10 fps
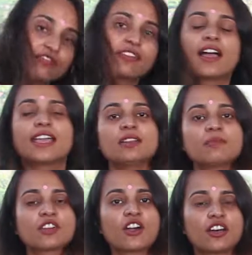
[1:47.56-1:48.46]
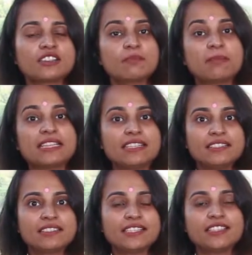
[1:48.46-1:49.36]
fine because the
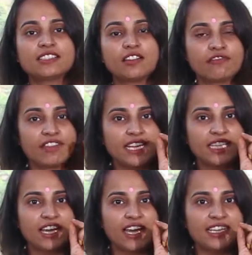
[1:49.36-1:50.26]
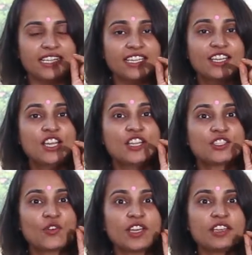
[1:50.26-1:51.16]
methi seeds are very tiny.
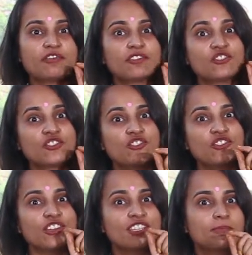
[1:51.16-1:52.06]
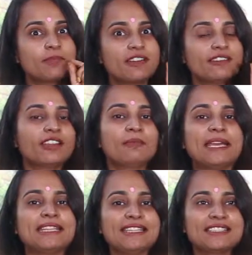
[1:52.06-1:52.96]
So if the ginger is bigger than the
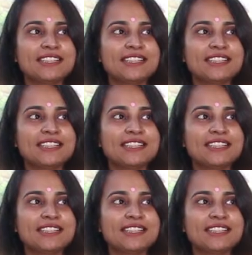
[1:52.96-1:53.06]
methi